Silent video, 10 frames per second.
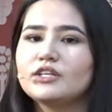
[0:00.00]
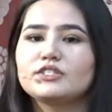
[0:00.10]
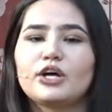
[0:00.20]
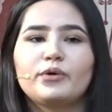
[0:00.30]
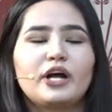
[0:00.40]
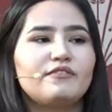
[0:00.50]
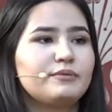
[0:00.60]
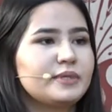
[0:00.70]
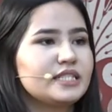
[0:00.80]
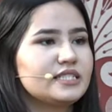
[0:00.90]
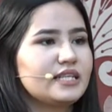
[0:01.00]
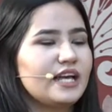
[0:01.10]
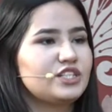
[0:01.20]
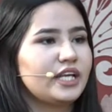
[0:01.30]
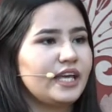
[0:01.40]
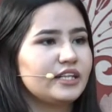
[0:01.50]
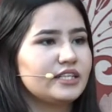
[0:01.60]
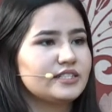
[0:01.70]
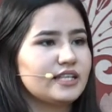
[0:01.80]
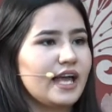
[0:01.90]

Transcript: So governments, educators,